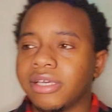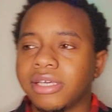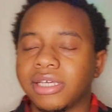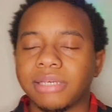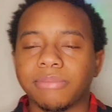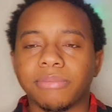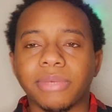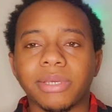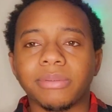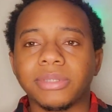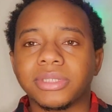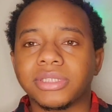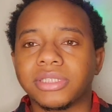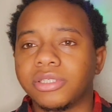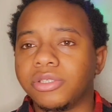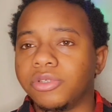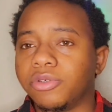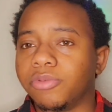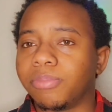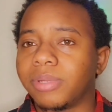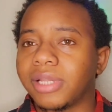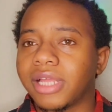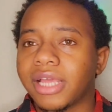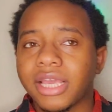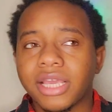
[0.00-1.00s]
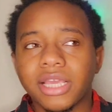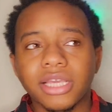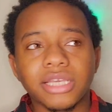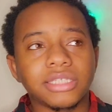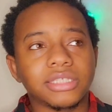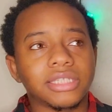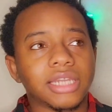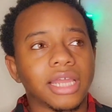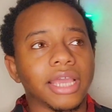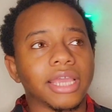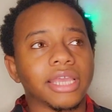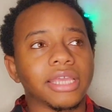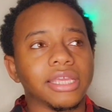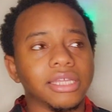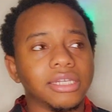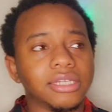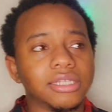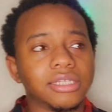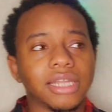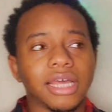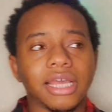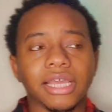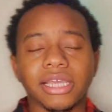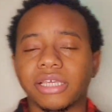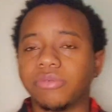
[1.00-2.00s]
maybe it's a new place. Like, it looked
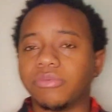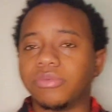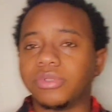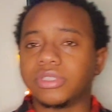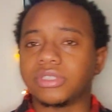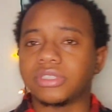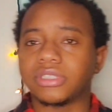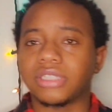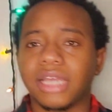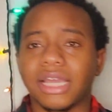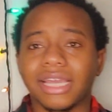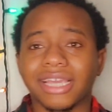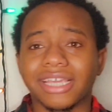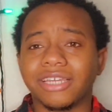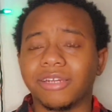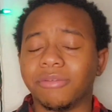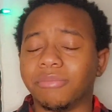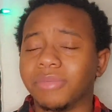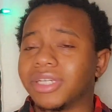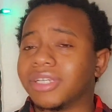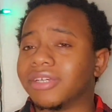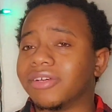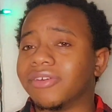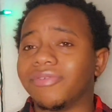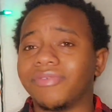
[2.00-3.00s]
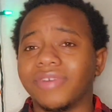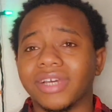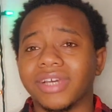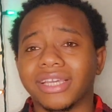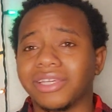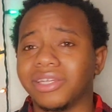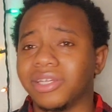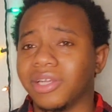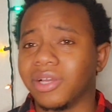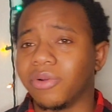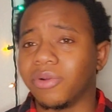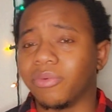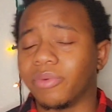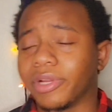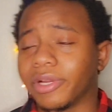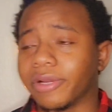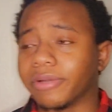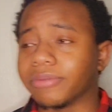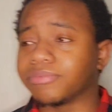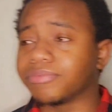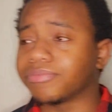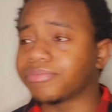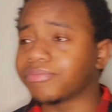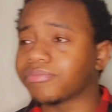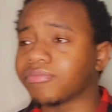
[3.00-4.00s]
like it was like in the middle of fucking nowhere.
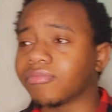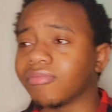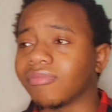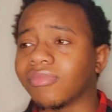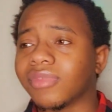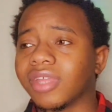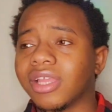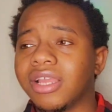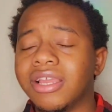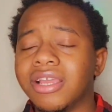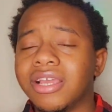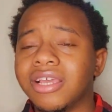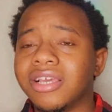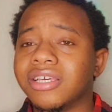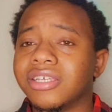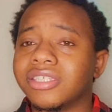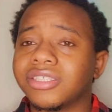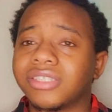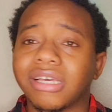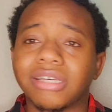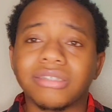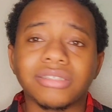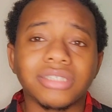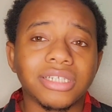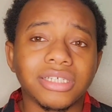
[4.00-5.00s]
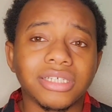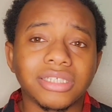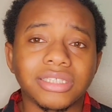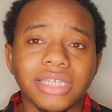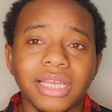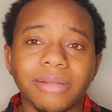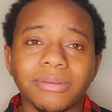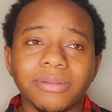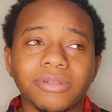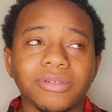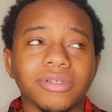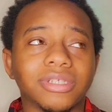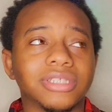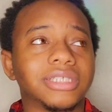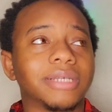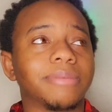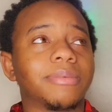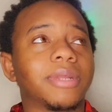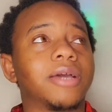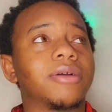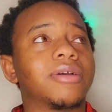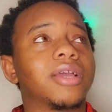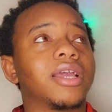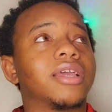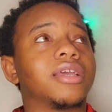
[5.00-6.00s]
So I was a little skeptical because I'm
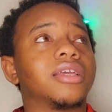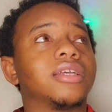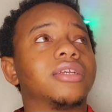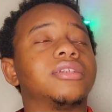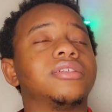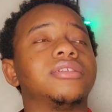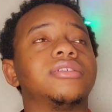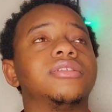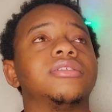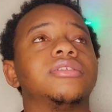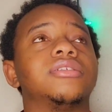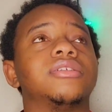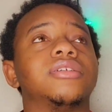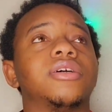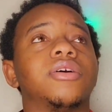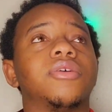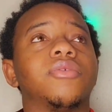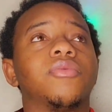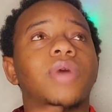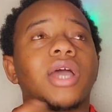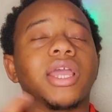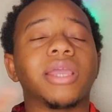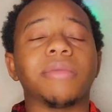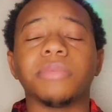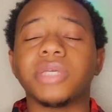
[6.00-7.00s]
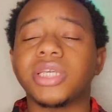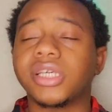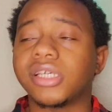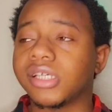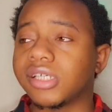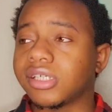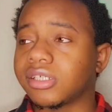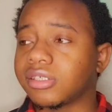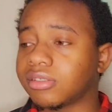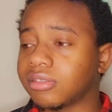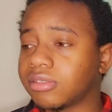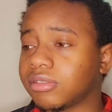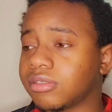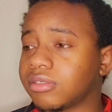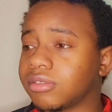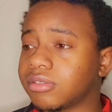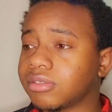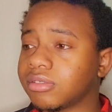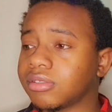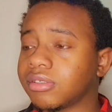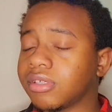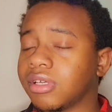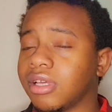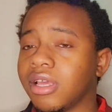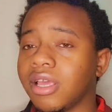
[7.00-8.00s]
like, okay, white man
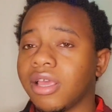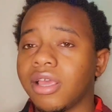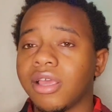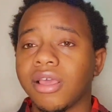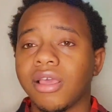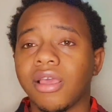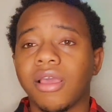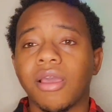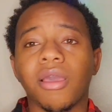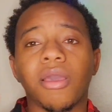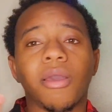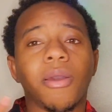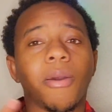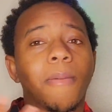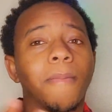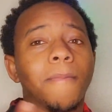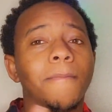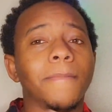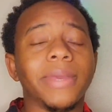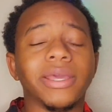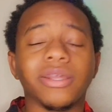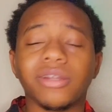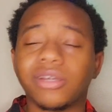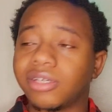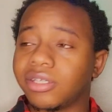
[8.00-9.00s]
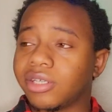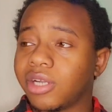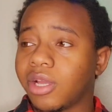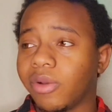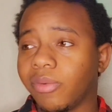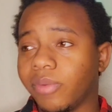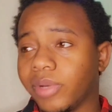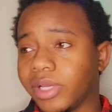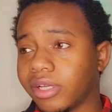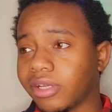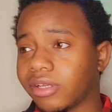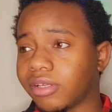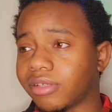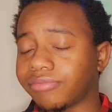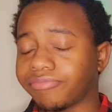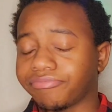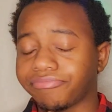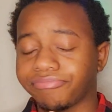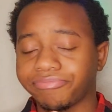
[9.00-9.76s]
middle of nowhere.